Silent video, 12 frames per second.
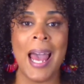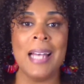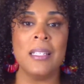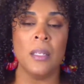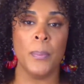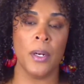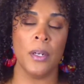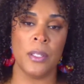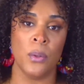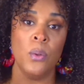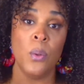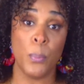as the
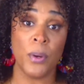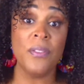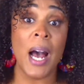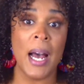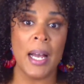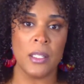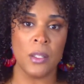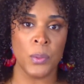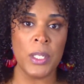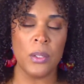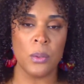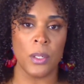person who provides the
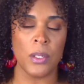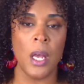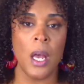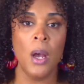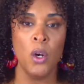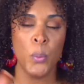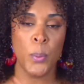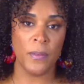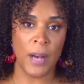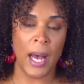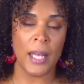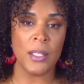resource, who
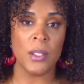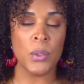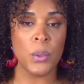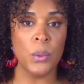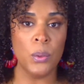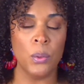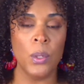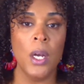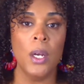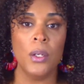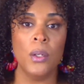provides the tool.